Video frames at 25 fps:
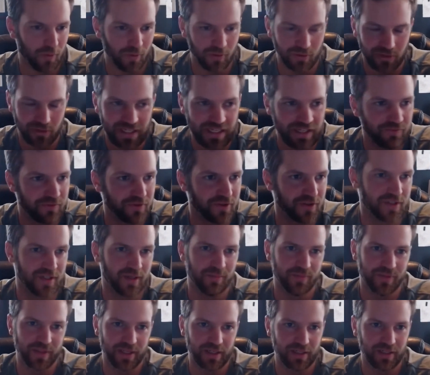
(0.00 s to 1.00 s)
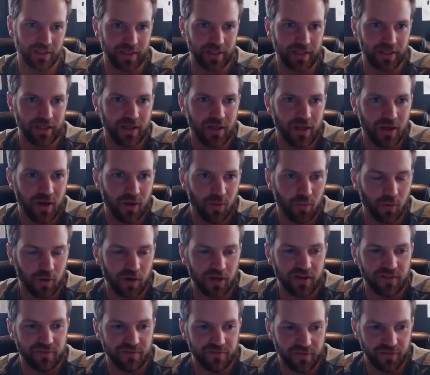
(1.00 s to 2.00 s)
we're late for something, like, we're
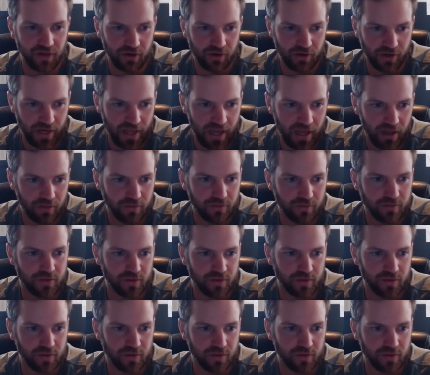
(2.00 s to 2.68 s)
going to figure it out.